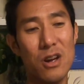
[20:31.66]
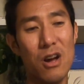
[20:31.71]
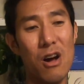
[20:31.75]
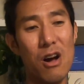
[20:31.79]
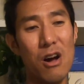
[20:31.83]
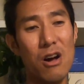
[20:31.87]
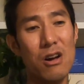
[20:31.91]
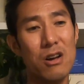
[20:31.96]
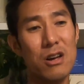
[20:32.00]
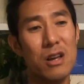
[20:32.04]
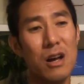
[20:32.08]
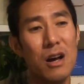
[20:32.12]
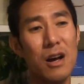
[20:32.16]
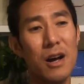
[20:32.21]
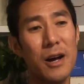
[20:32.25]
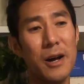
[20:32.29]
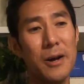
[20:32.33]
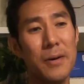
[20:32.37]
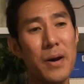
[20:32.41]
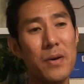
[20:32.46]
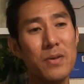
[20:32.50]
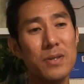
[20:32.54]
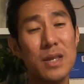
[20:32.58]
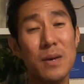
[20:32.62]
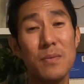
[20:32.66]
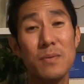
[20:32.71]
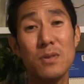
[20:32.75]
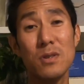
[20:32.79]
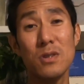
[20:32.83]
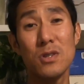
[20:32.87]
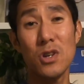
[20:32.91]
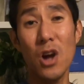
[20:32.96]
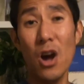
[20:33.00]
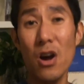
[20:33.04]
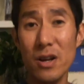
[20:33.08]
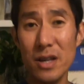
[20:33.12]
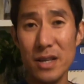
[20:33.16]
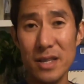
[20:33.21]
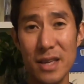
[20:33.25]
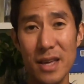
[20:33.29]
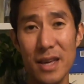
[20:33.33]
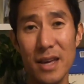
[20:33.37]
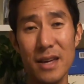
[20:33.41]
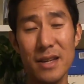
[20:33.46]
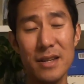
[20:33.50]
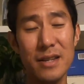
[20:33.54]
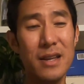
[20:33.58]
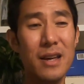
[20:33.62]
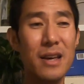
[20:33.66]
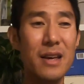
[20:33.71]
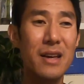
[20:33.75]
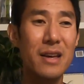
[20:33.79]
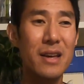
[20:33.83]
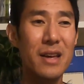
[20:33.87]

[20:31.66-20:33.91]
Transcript: jog. I was able to jog again